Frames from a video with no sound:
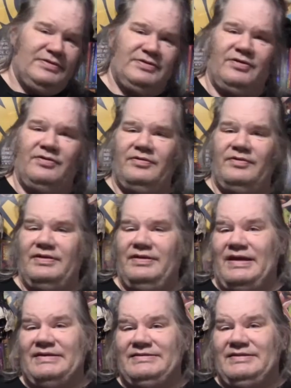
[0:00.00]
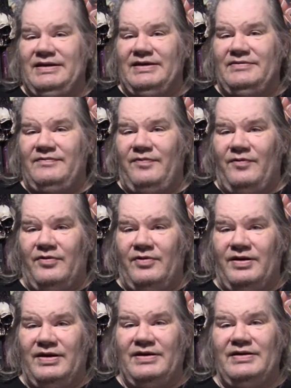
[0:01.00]
So, that's it
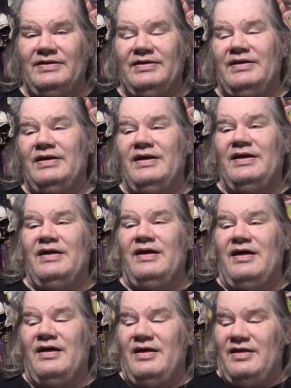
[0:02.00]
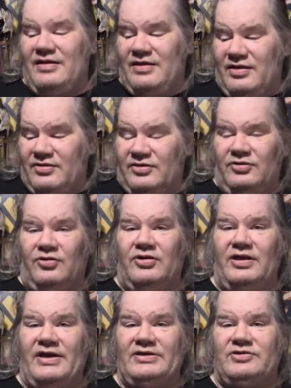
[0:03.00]
for The
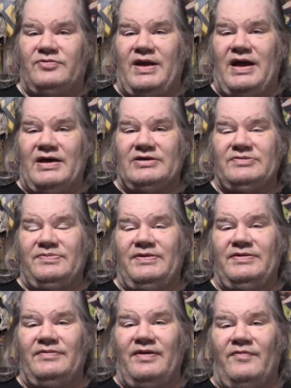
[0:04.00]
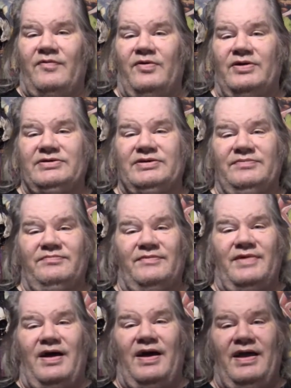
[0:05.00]
Lorelei's Grasp. Of course,
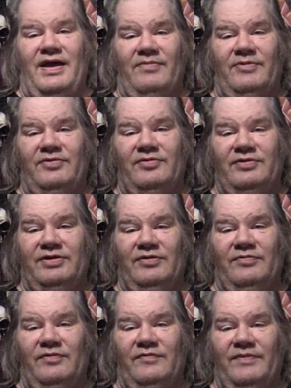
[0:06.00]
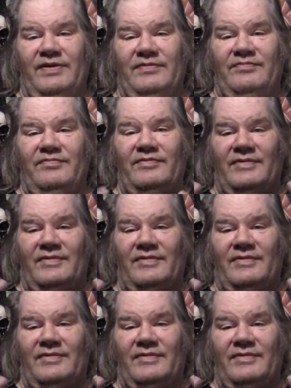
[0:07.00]
I am the 13th Wolfman.